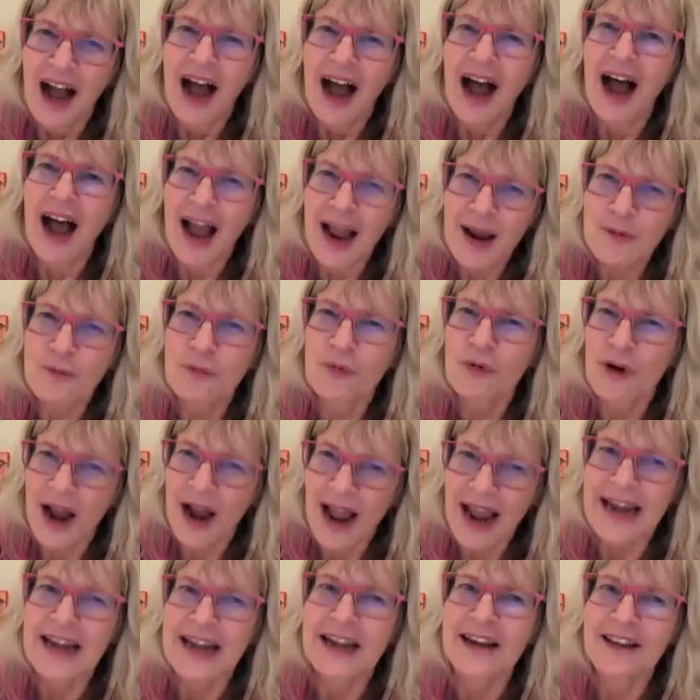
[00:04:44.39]
I'm
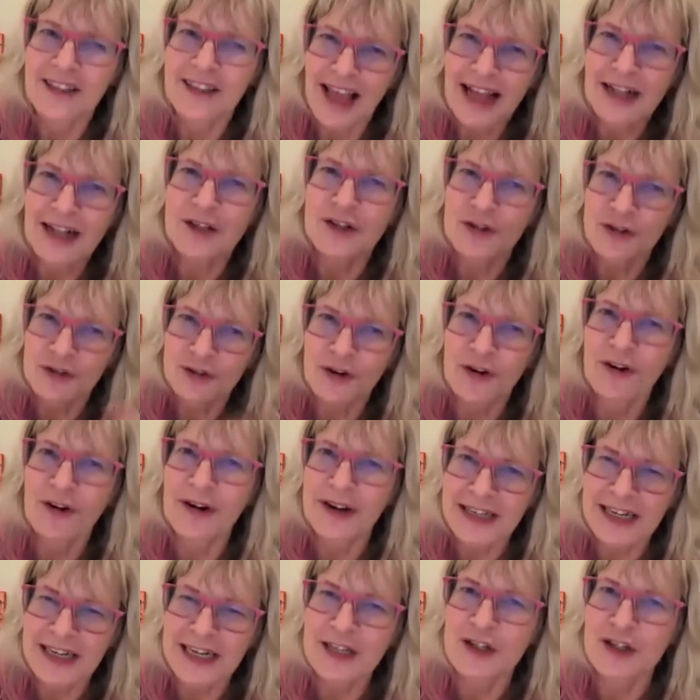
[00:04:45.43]
right. That story
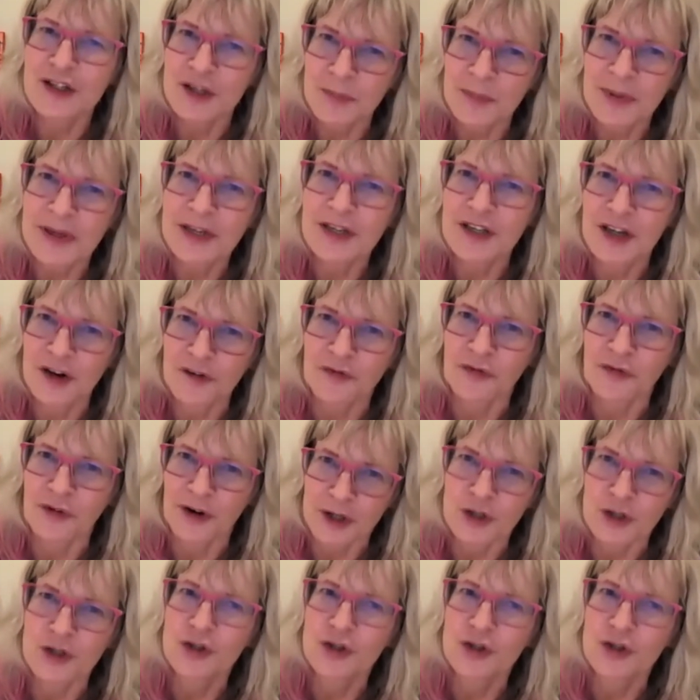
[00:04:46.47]
needs to be different.